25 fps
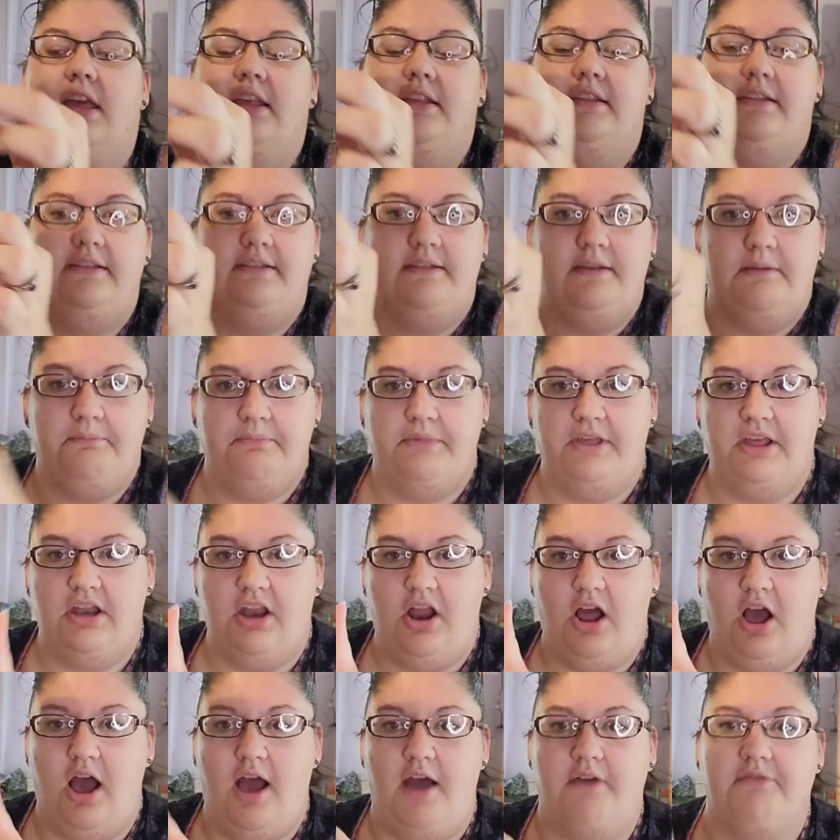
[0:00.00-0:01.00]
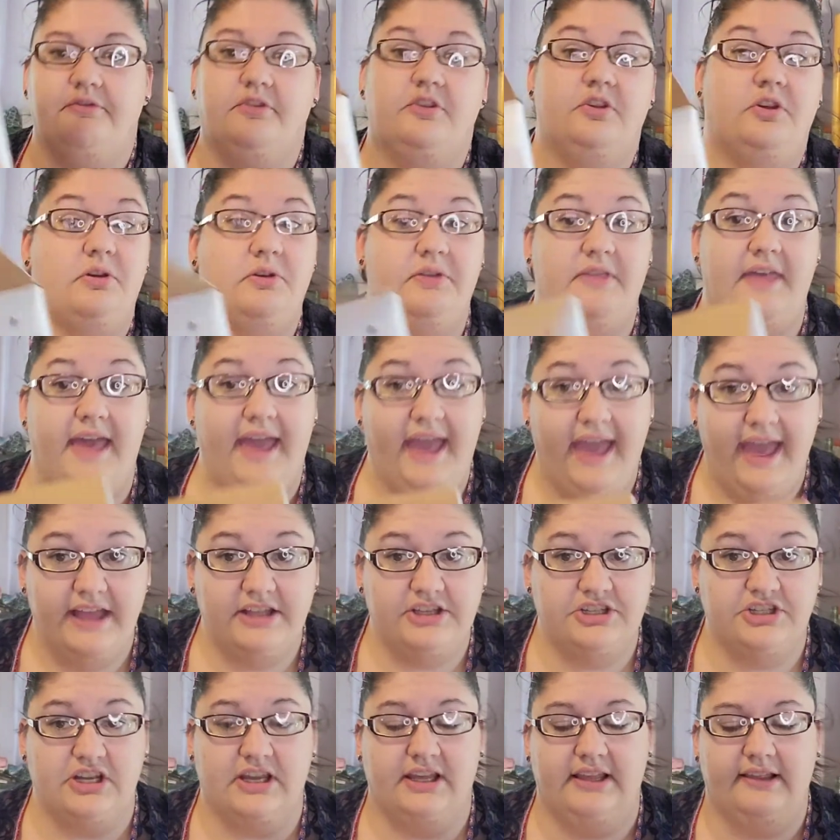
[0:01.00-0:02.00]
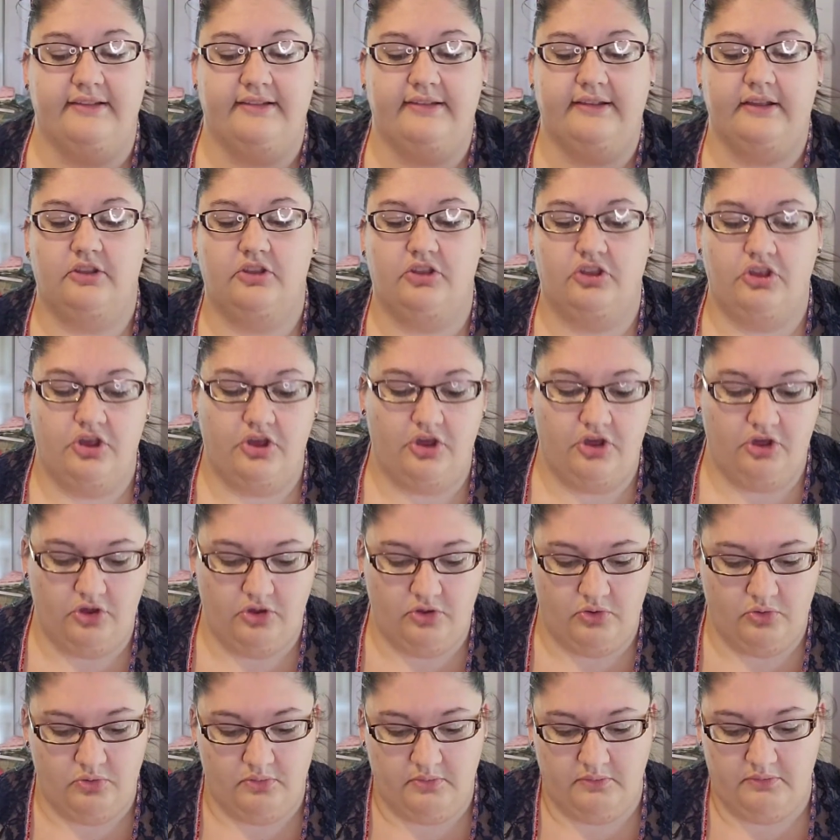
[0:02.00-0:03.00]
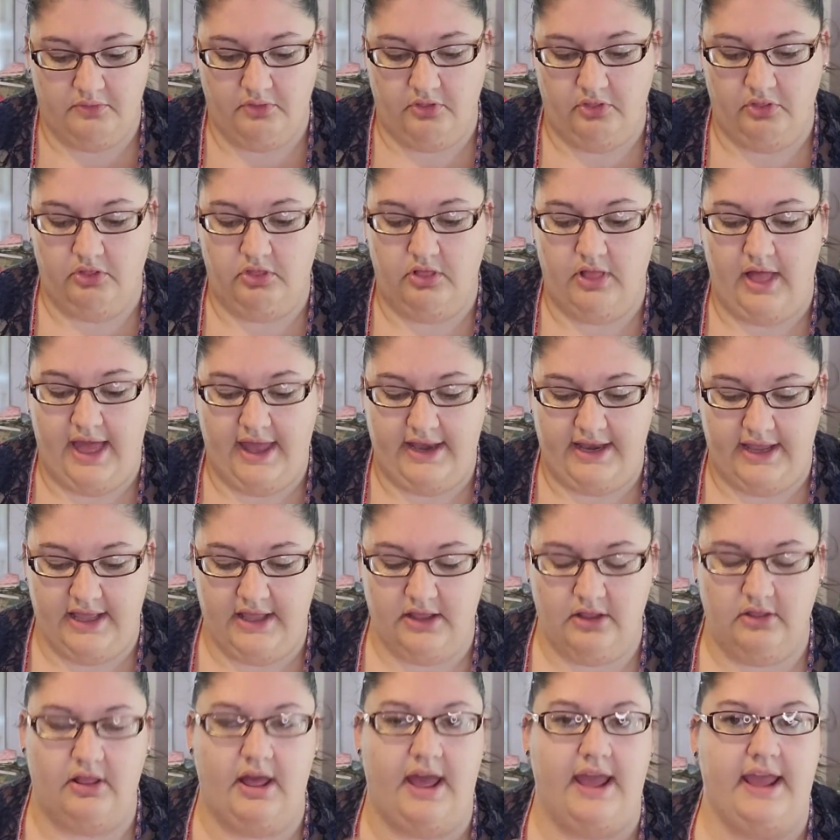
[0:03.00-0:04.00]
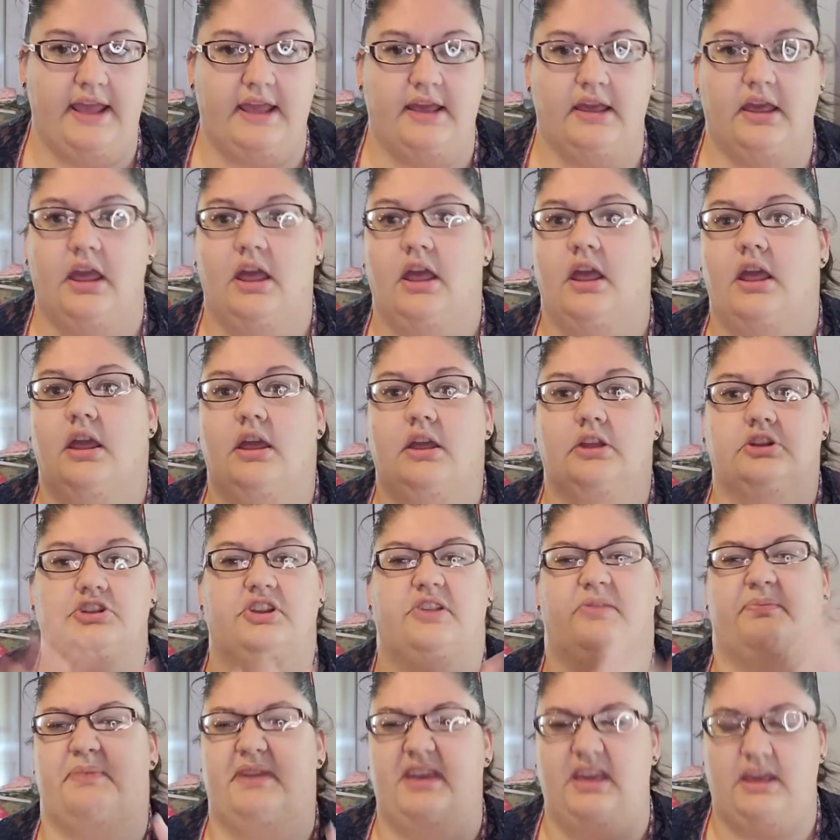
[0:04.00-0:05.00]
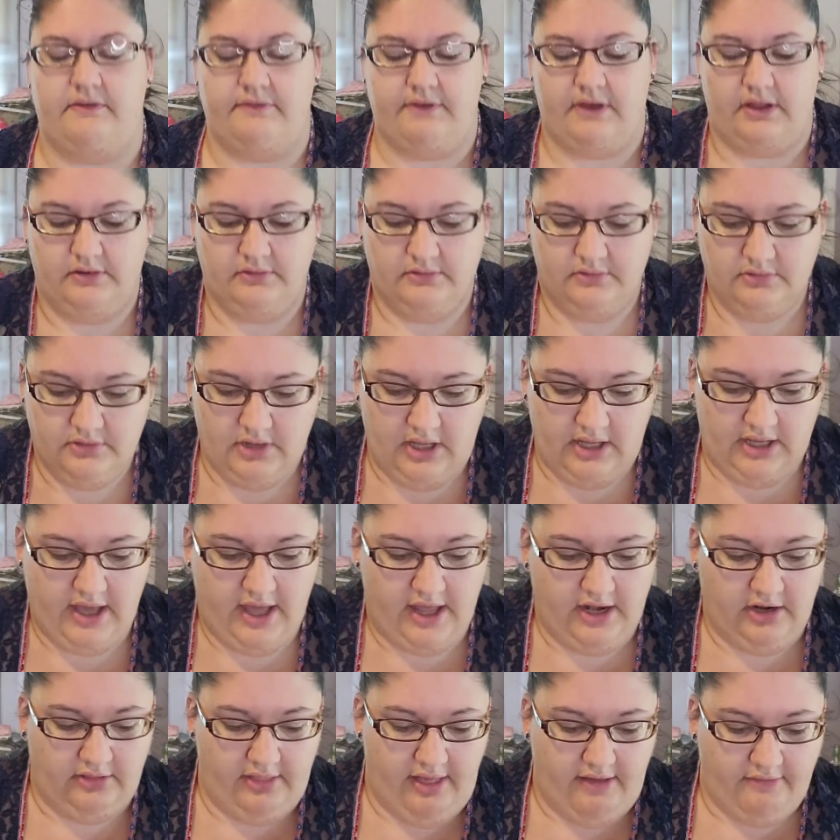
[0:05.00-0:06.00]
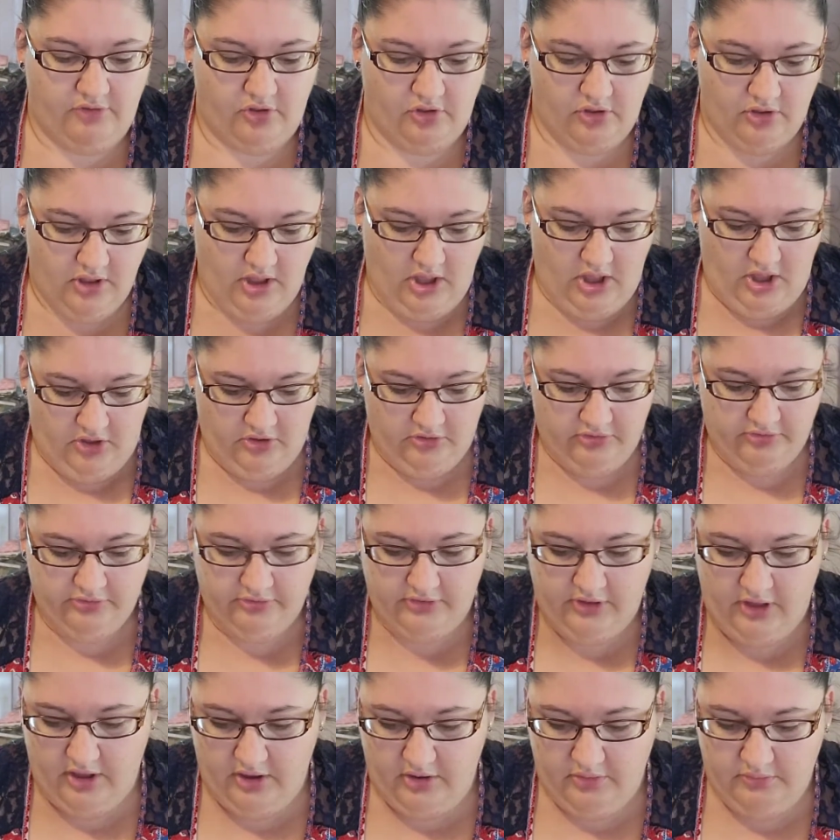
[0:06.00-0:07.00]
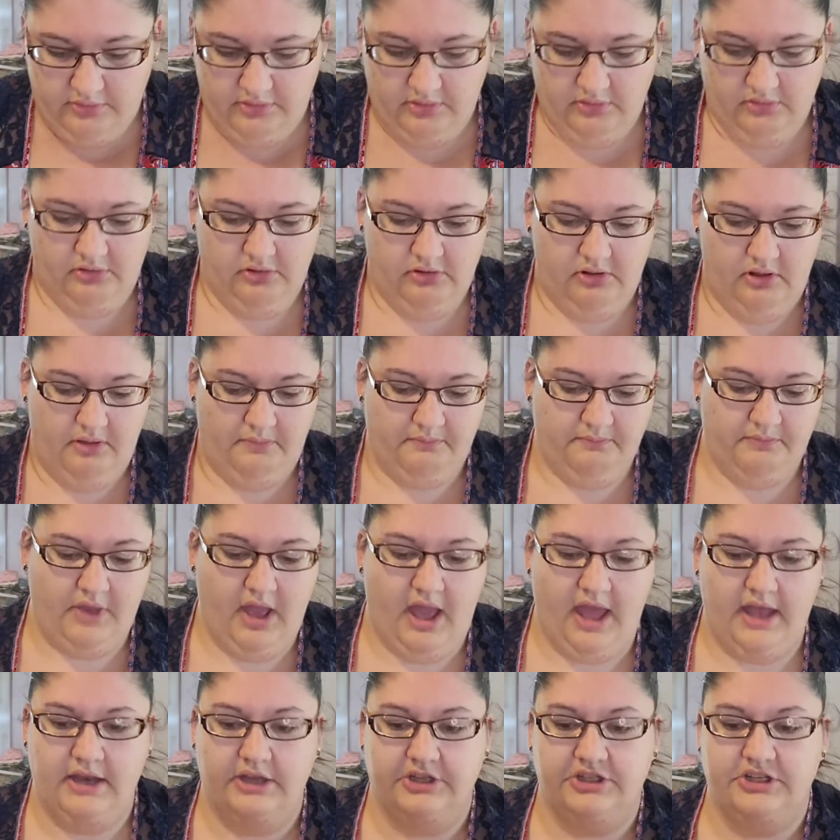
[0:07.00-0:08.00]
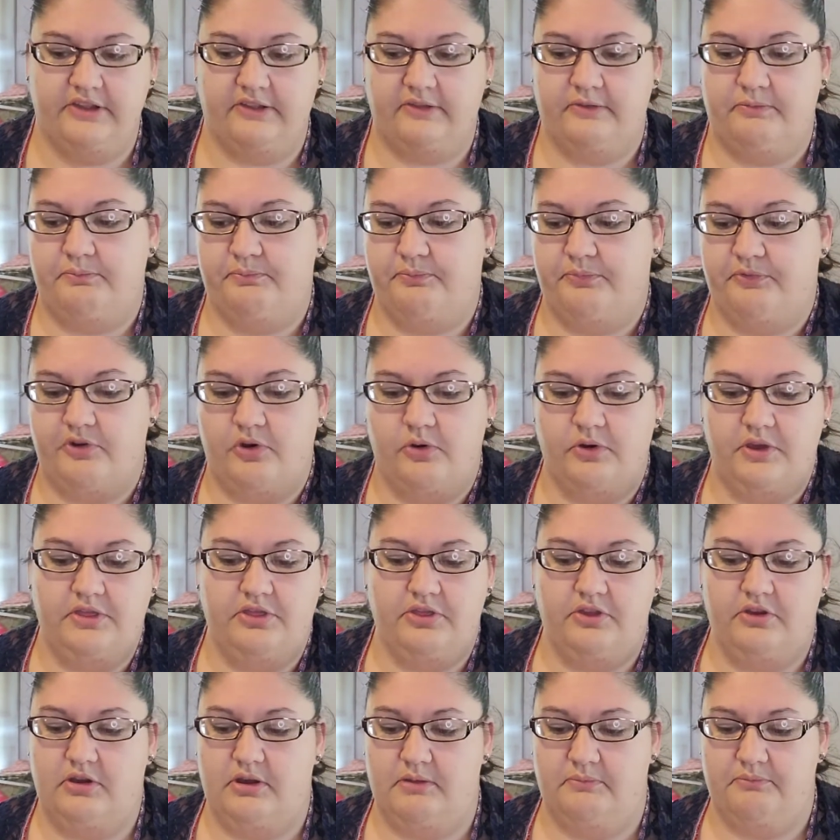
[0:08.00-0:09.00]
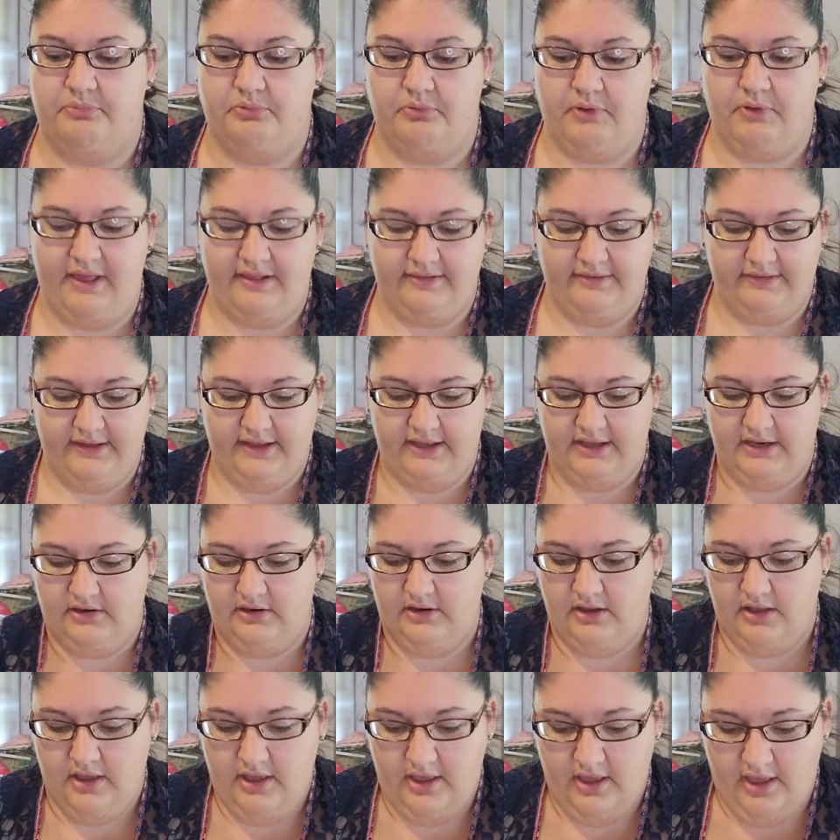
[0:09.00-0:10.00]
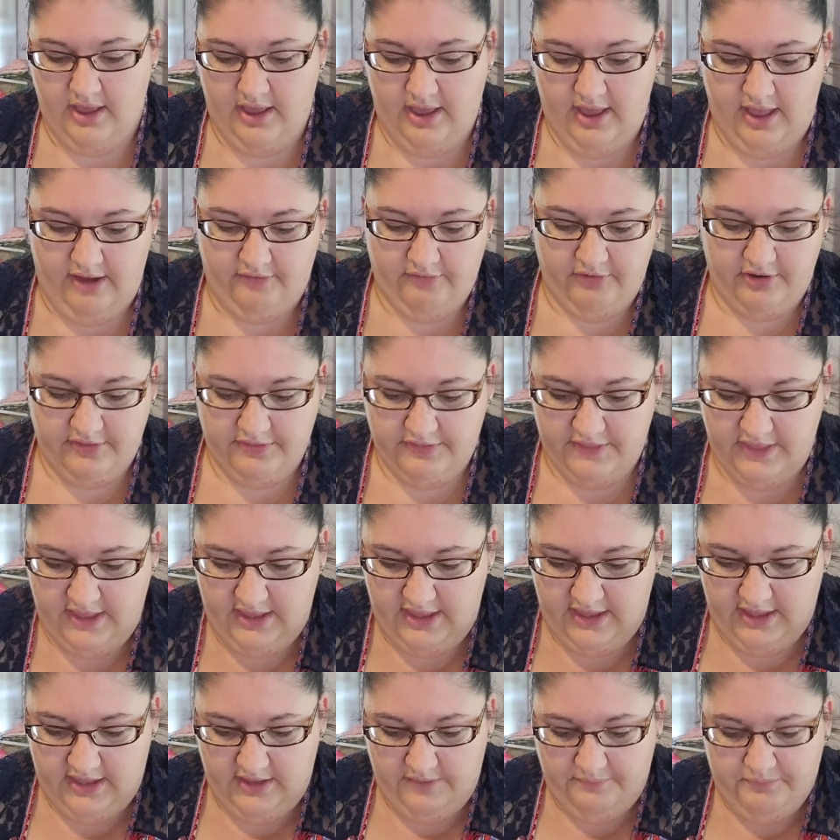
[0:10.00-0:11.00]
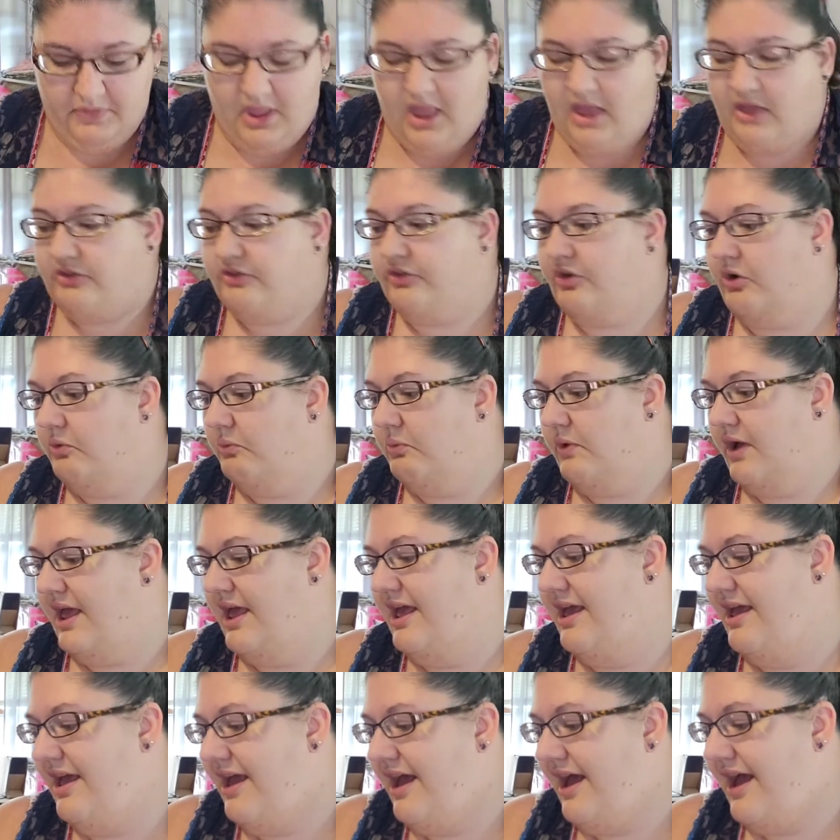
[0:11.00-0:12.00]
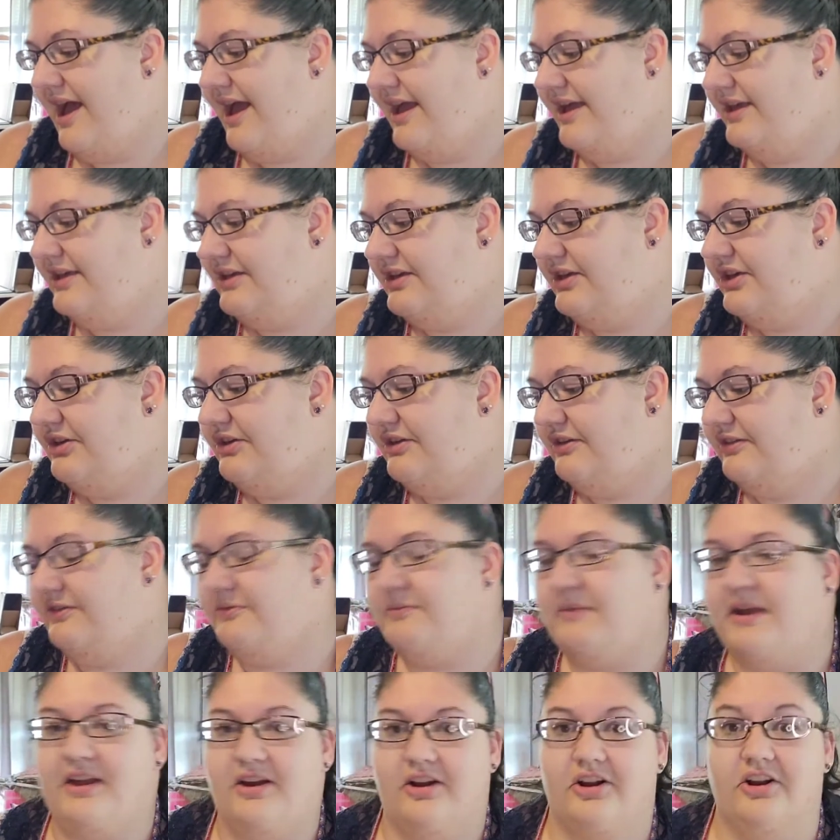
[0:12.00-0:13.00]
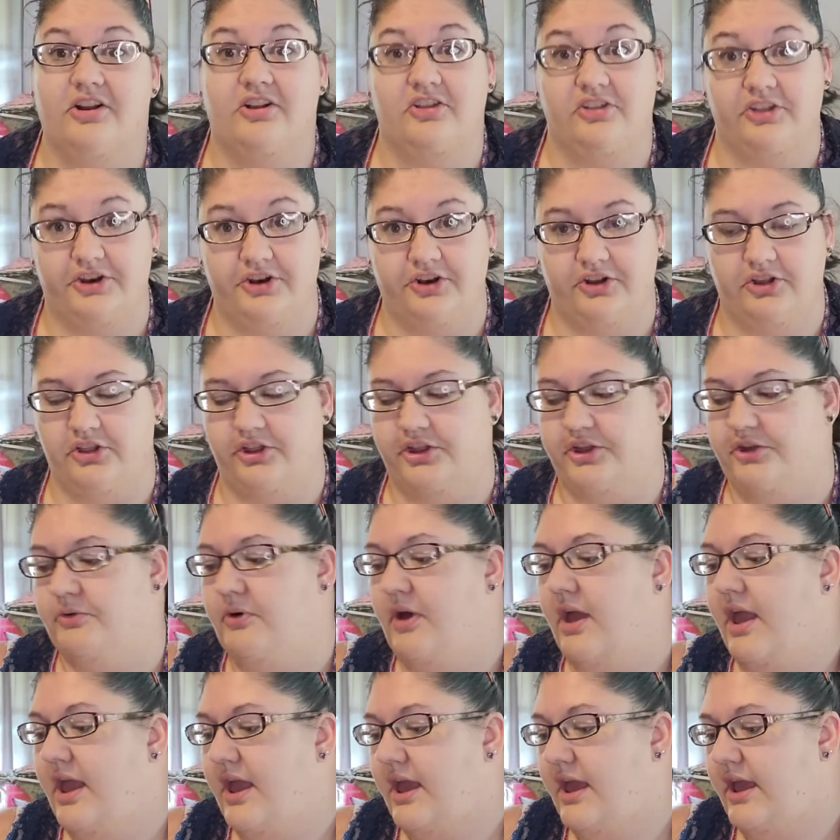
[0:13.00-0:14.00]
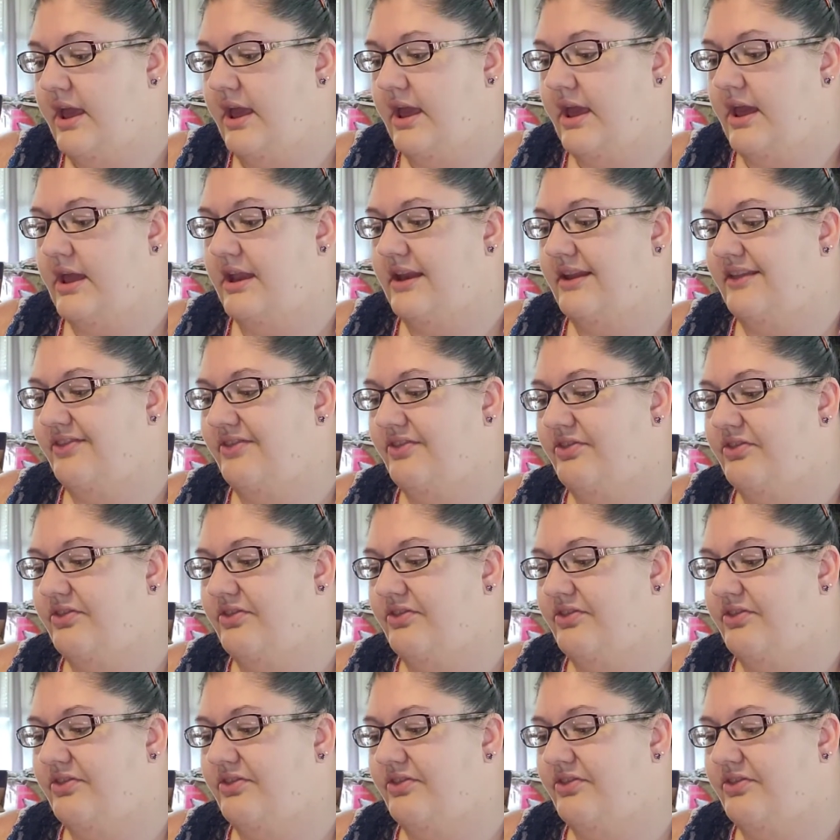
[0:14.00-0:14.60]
snipped it off to the edges to let it like just be even and kind of level. So I'm kind of just going through and pressing everything. So what I used my art glitter glue, and